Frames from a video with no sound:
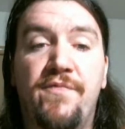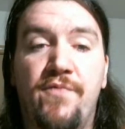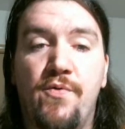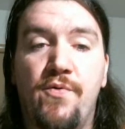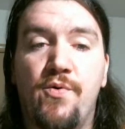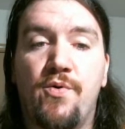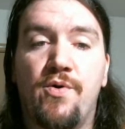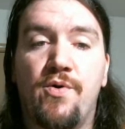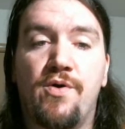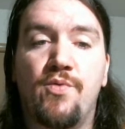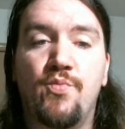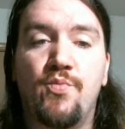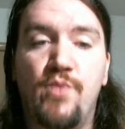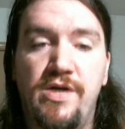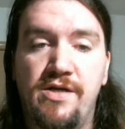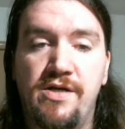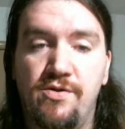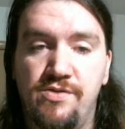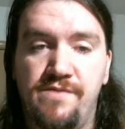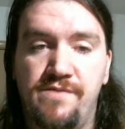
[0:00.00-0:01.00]
for
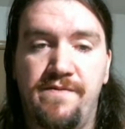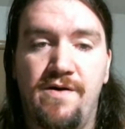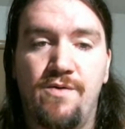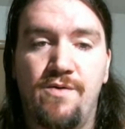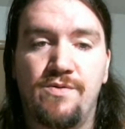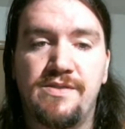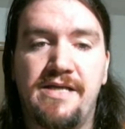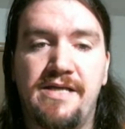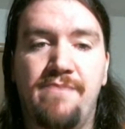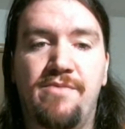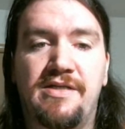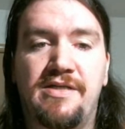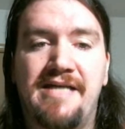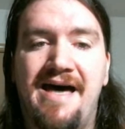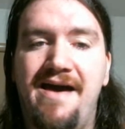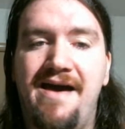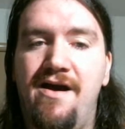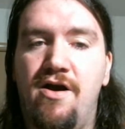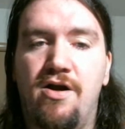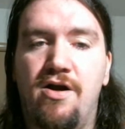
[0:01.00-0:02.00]
Windows phones. I'm a
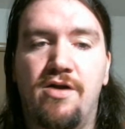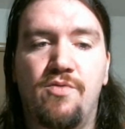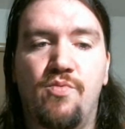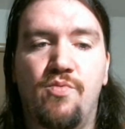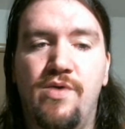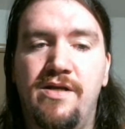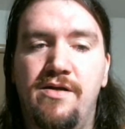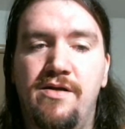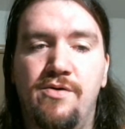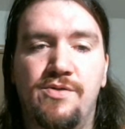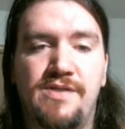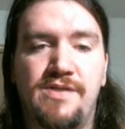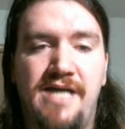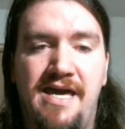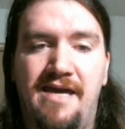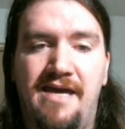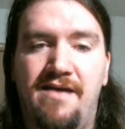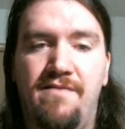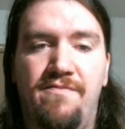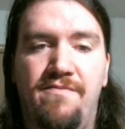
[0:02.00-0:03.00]
diehard Windows
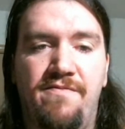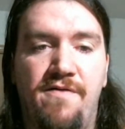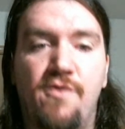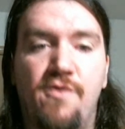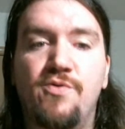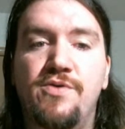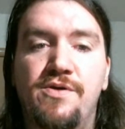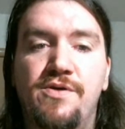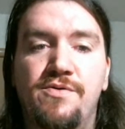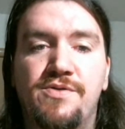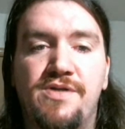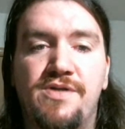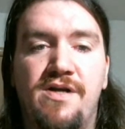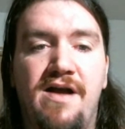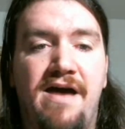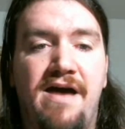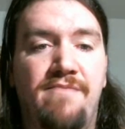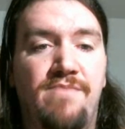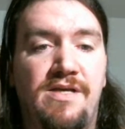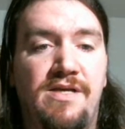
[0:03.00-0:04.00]
8 phone
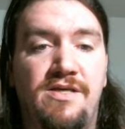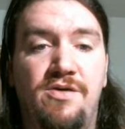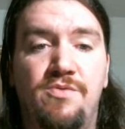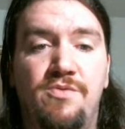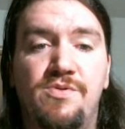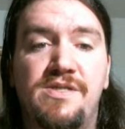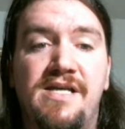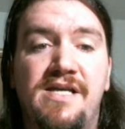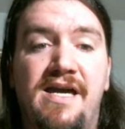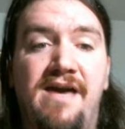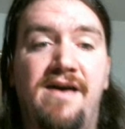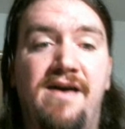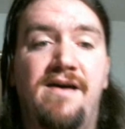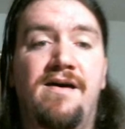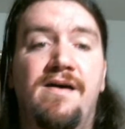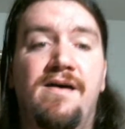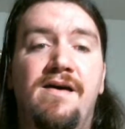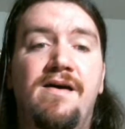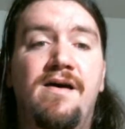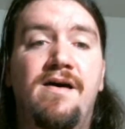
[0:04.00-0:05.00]
user. I've been using
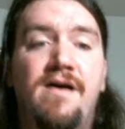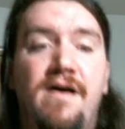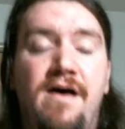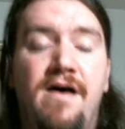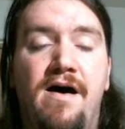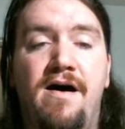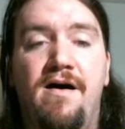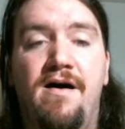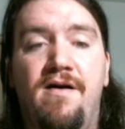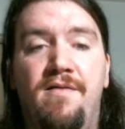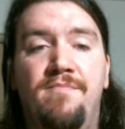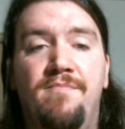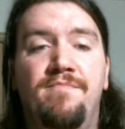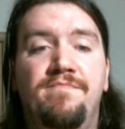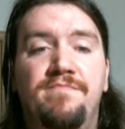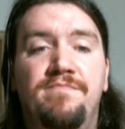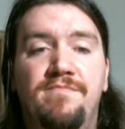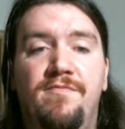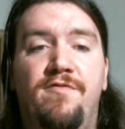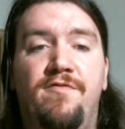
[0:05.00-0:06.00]
it
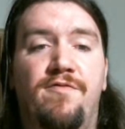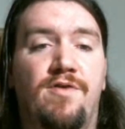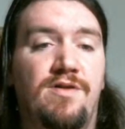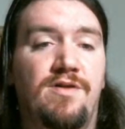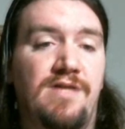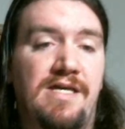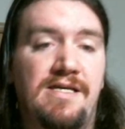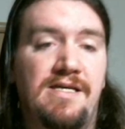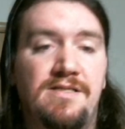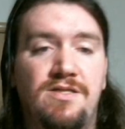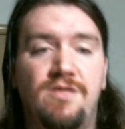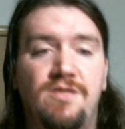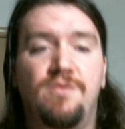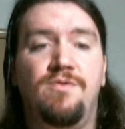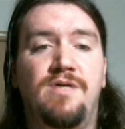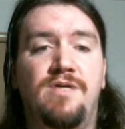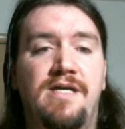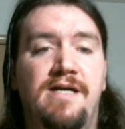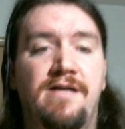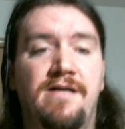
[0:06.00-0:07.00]
for at least
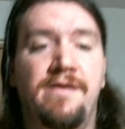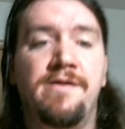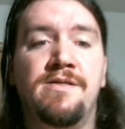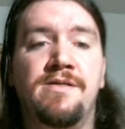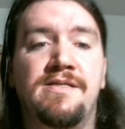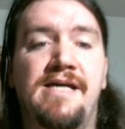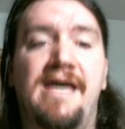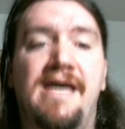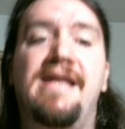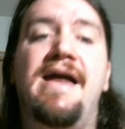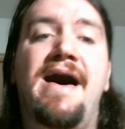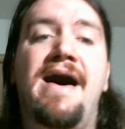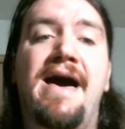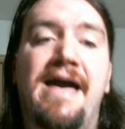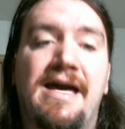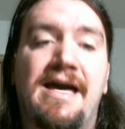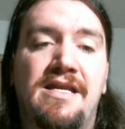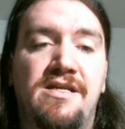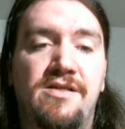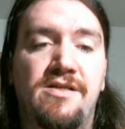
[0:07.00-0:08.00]
2 years, and
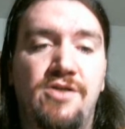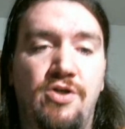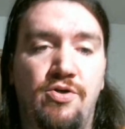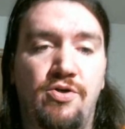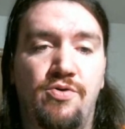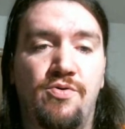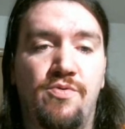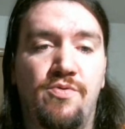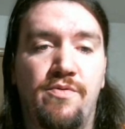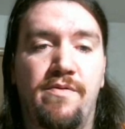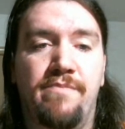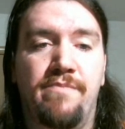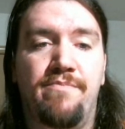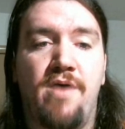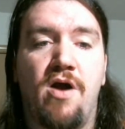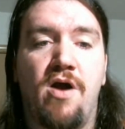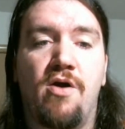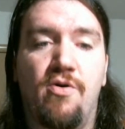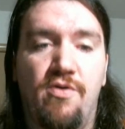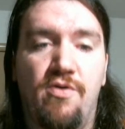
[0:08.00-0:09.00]
I had to
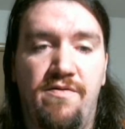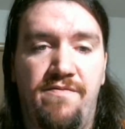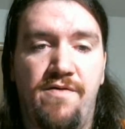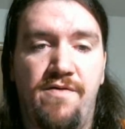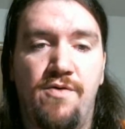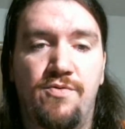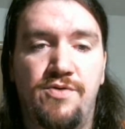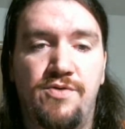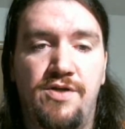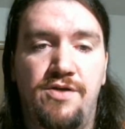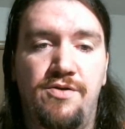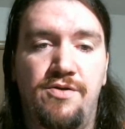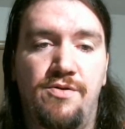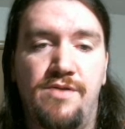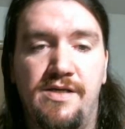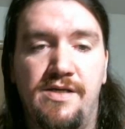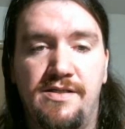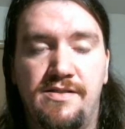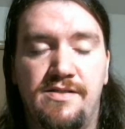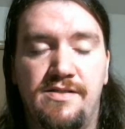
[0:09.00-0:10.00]
borrow a phone to
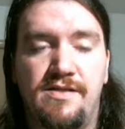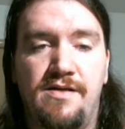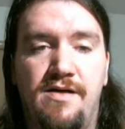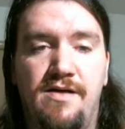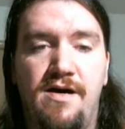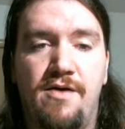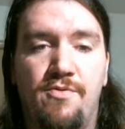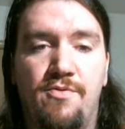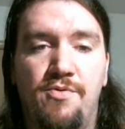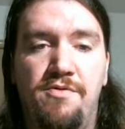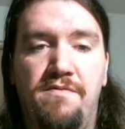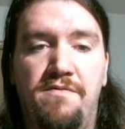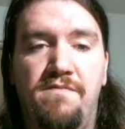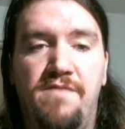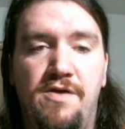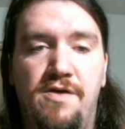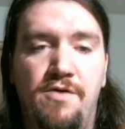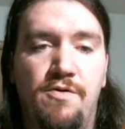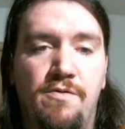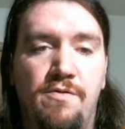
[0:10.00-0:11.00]
do this
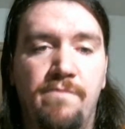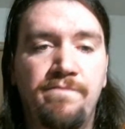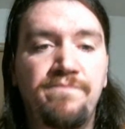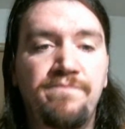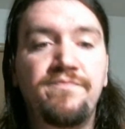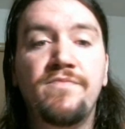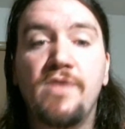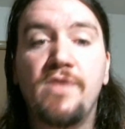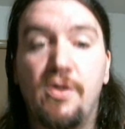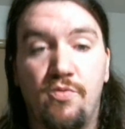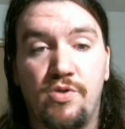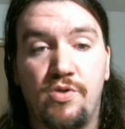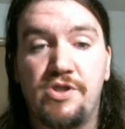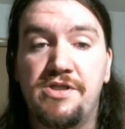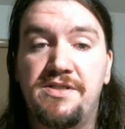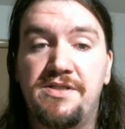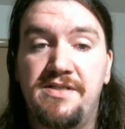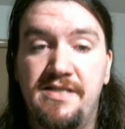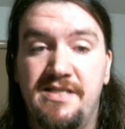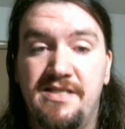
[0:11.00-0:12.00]
review,
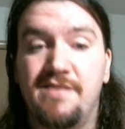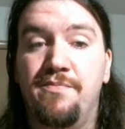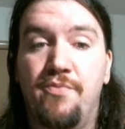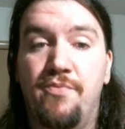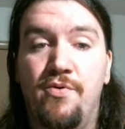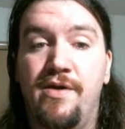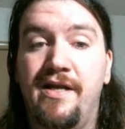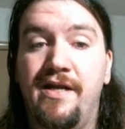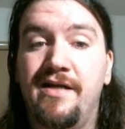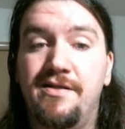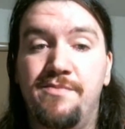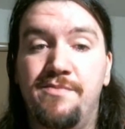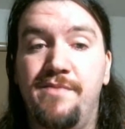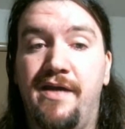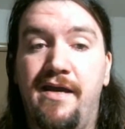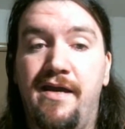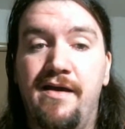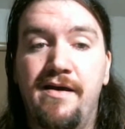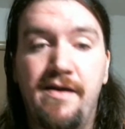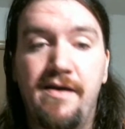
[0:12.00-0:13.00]
which is disappointing to
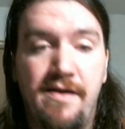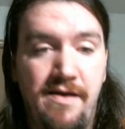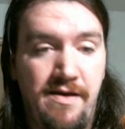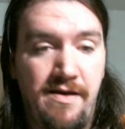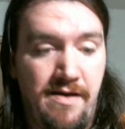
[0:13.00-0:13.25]
me